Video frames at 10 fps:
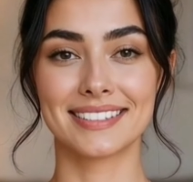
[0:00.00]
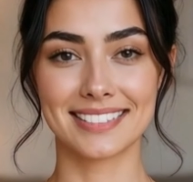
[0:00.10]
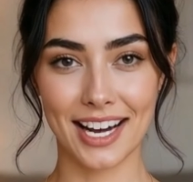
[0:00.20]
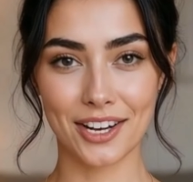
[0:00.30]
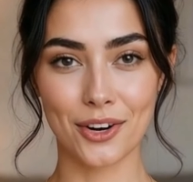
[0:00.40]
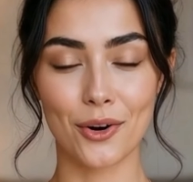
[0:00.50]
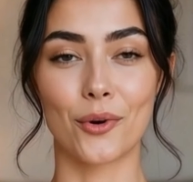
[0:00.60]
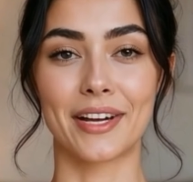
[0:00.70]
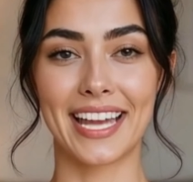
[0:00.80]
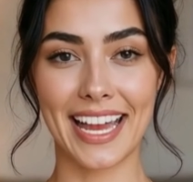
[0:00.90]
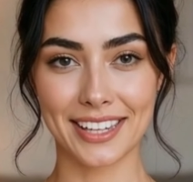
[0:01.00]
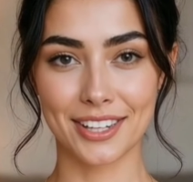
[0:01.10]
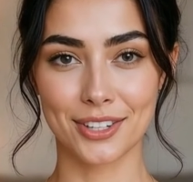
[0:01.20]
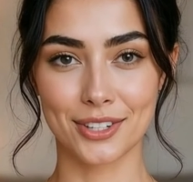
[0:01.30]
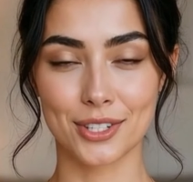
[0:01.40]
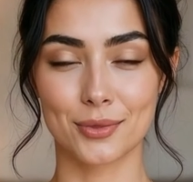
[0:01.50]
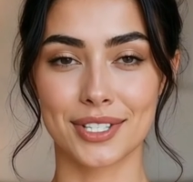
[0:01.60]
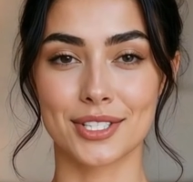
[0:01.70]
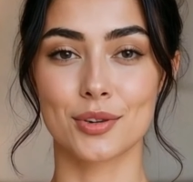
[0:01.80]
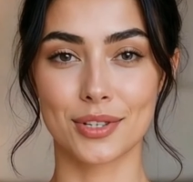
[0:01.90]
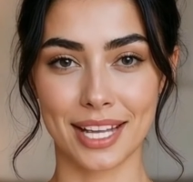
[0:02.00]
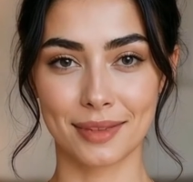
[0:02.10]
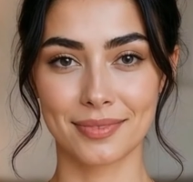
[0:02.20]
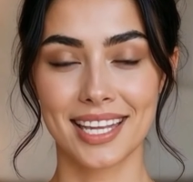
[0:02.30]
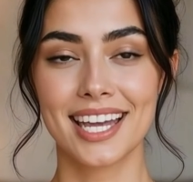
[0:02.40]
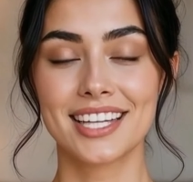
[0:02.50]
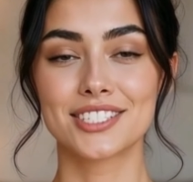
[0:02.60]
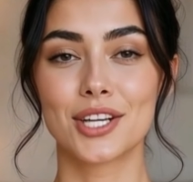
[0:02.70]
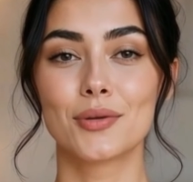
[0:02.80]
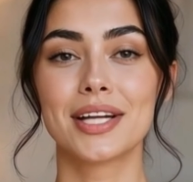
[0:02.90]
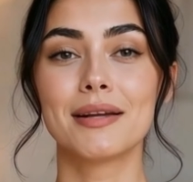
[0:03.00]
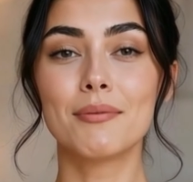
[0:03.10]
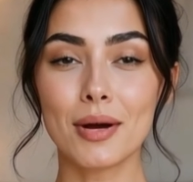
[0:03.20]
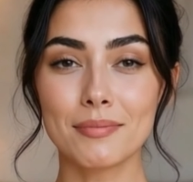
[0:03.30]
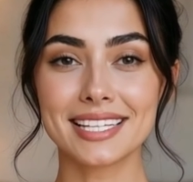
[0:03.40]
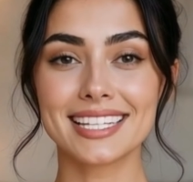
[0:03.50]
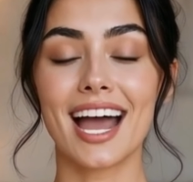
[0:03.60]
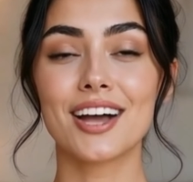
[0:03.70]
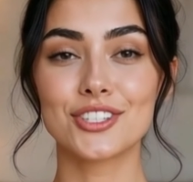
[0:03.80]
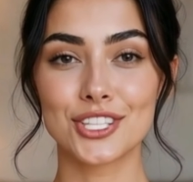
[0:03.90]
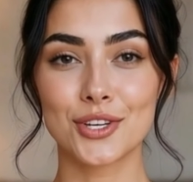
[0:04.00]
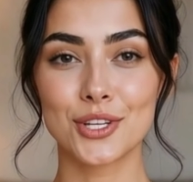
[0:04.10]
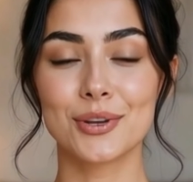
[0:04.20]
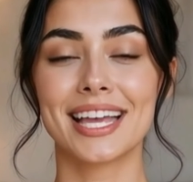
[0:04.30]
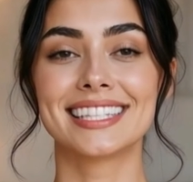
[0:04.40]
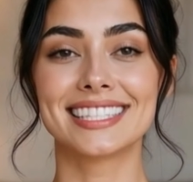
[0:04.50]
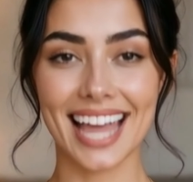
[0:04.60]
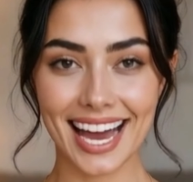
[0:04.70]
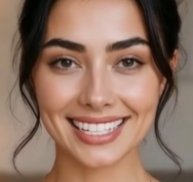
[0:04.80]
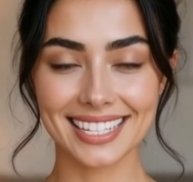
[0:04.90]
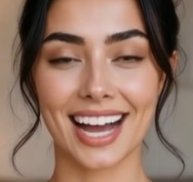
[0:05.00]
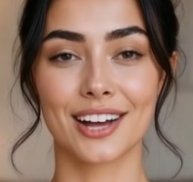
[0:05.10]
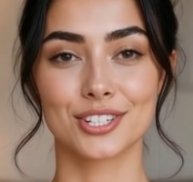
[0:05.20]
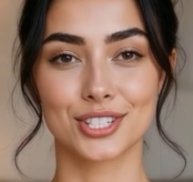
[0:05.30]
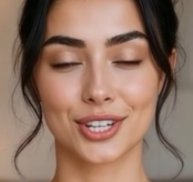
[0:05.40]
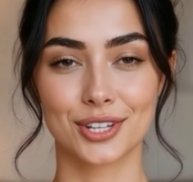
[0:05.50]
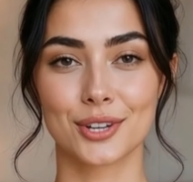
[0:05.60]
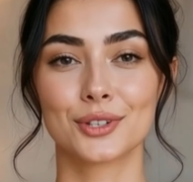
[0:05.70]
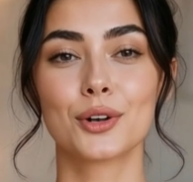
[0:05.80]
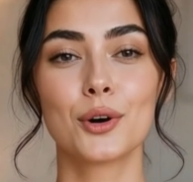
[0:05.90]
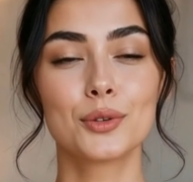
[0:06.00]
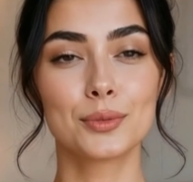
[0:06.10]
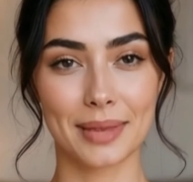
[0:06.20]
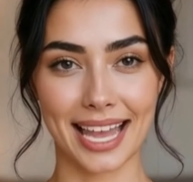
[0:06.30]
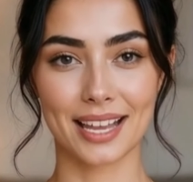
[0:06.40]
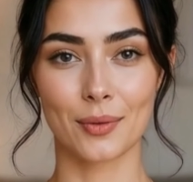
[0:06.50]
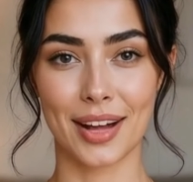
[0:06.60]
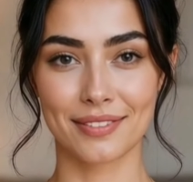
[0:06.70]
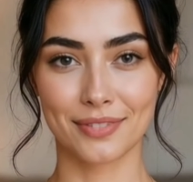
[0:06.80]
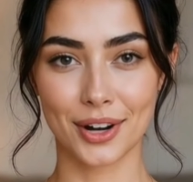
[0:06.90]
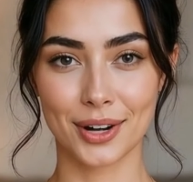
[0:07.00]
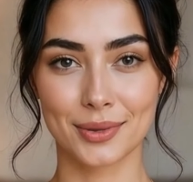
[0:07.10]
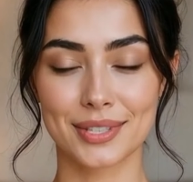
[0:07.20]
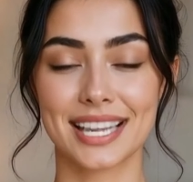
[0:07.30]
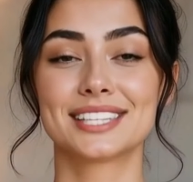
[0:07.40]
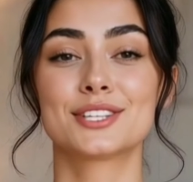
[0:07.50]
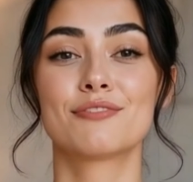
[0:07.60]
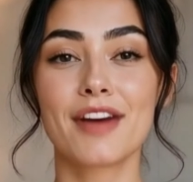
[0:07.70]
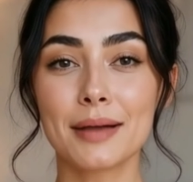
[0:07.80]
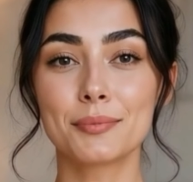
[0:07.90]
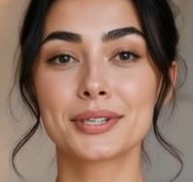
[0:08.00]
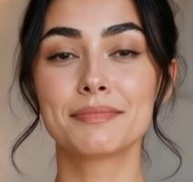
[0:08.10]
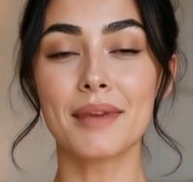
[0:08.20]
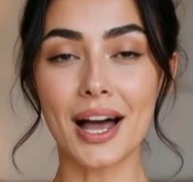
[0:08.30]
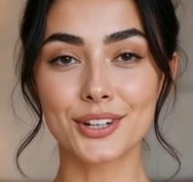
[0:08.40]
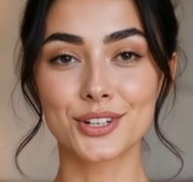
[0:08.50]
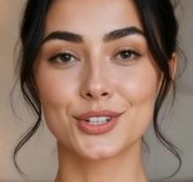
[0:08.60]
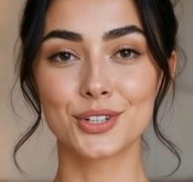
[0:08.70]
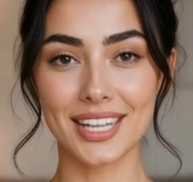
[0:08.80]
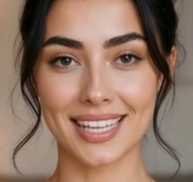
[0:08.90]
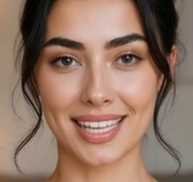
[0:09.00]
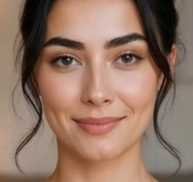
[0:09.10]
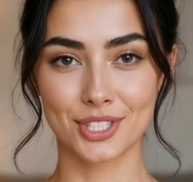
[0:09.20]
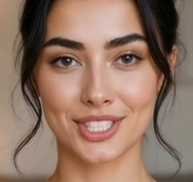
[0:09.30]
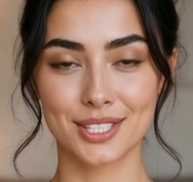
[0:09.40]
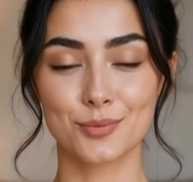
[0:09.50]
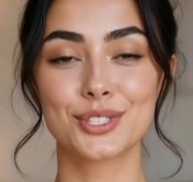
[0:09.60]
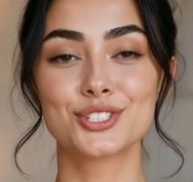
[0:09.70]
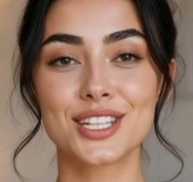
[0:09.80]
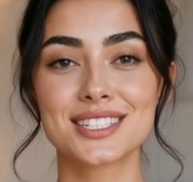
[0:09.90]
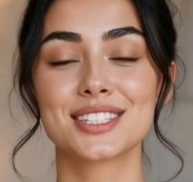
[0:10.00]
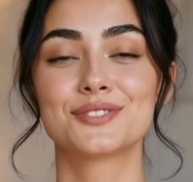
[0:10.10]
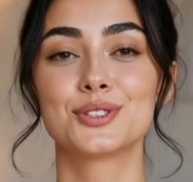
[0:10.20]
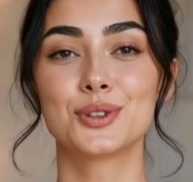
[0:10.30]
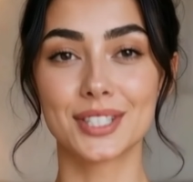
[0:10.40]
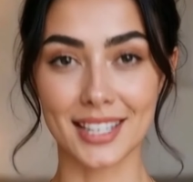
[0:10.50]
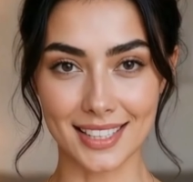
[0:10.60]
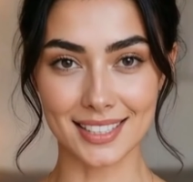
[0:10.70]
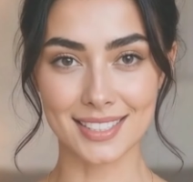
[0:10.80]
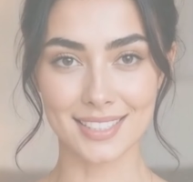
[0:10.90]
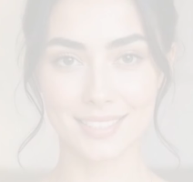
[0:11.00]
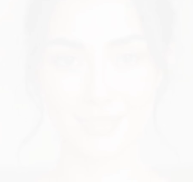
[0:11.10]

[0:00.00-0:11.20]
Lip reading: a designer or an editor to restore them. So in a moment, I'll show you exactly how to turn those old black and white photos into vibrant, modern-looking images with just a few clicks.